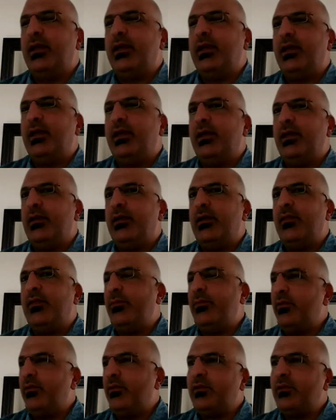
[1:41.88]
uh,
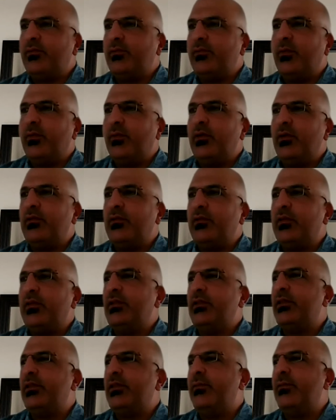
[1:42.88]
the positive points
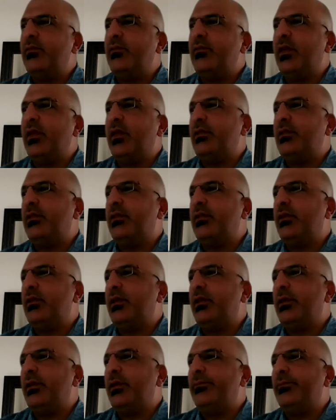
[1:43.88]
in terms that
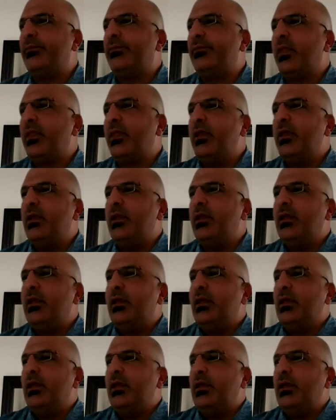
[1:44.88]

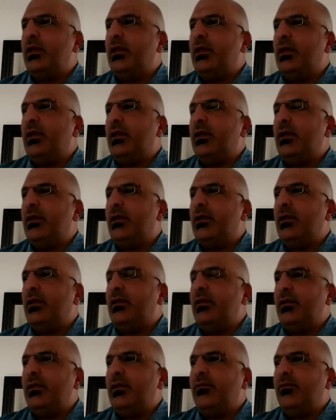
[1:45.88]
uh, uh,
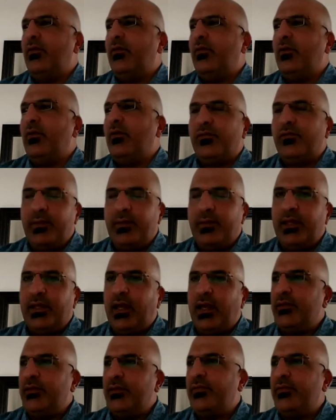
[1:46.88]
in for
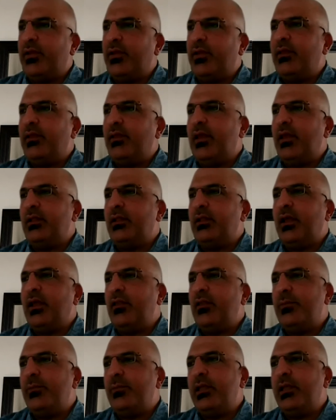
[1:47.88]
family and friends, that
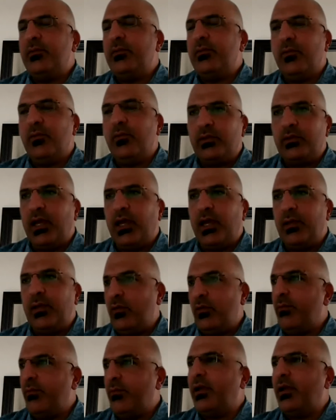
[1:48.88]
I spend more
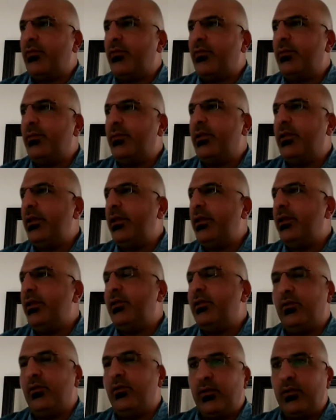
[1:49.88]
time with my family
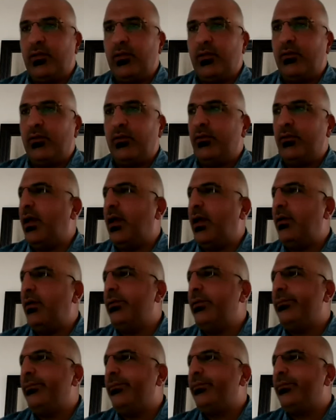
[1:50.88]
during the
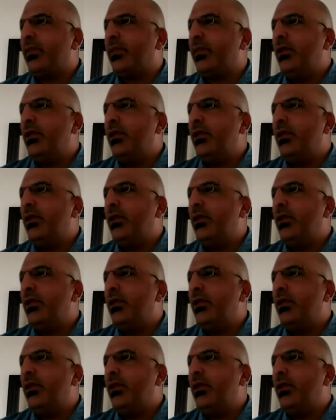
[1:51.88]
lockdown,